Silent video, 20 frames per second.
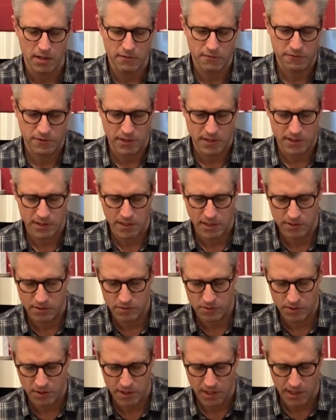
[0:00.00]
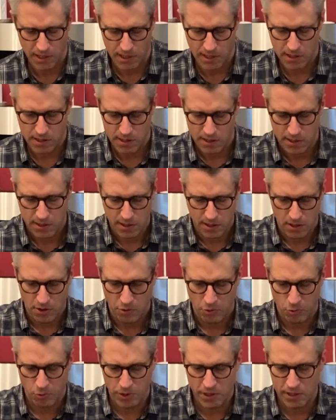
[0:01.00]
fitted into the
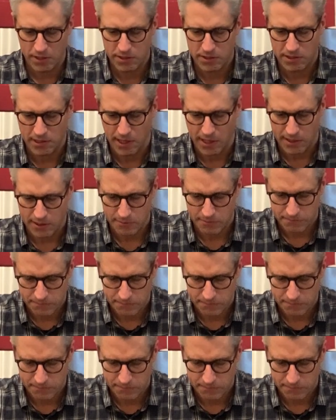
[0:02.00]
wheel set.